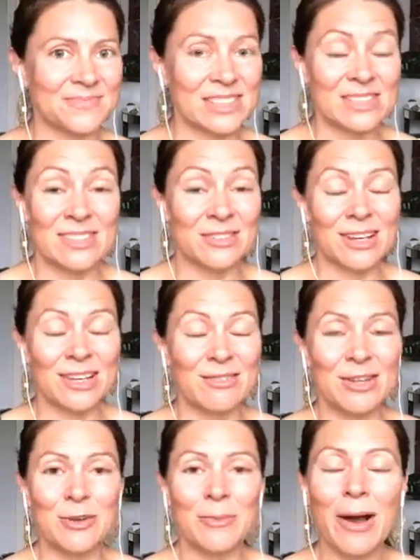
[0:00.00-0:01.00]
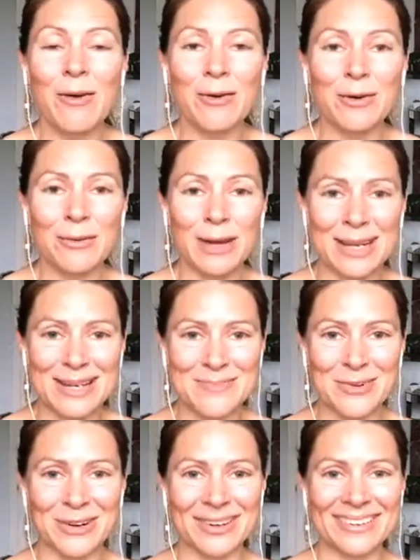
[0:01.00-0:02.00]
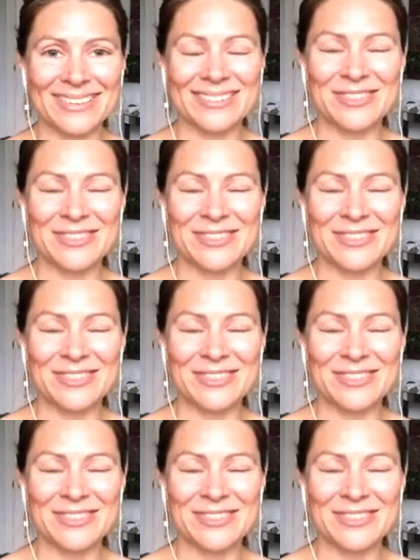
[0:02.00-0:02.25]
Because you're not giving your power away anymore.